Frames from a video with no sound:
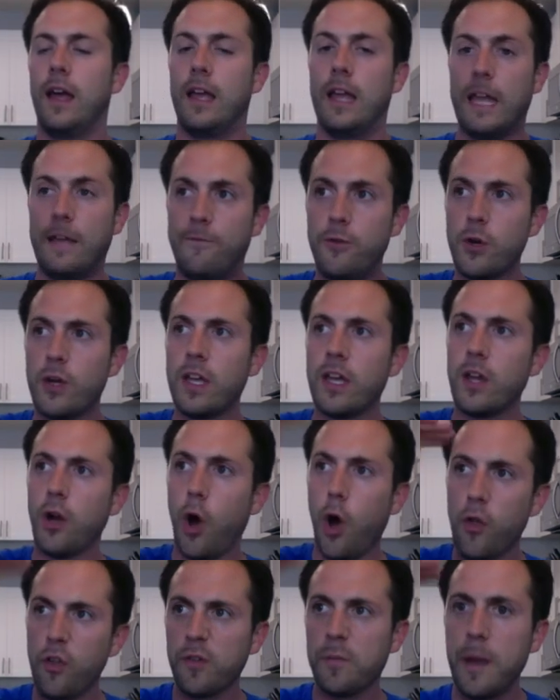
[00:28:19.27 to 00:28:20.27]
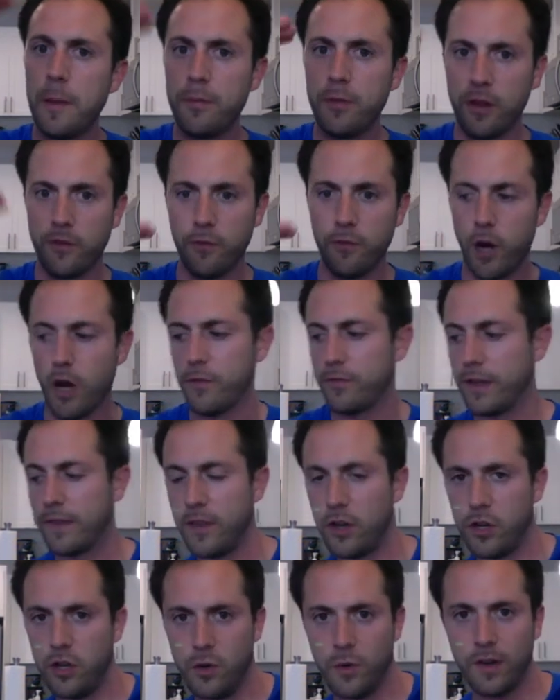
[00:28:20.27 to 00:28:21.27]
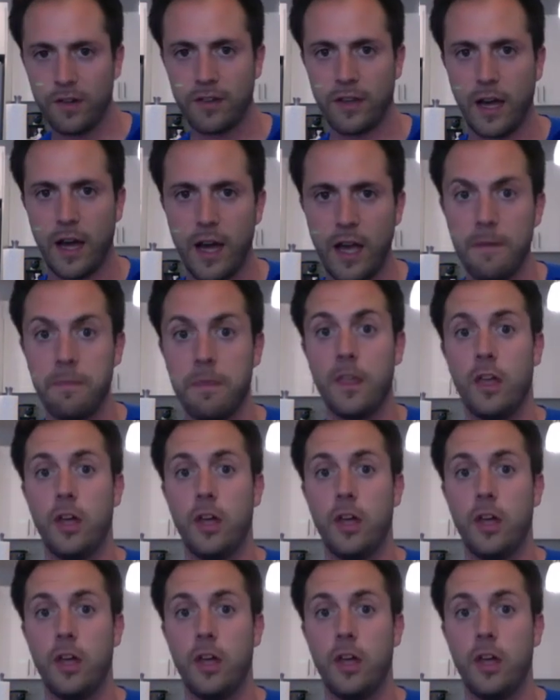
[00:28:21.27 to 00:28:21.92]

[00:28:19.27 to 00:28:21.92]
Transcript: If you can get all those people involved in the newest guy,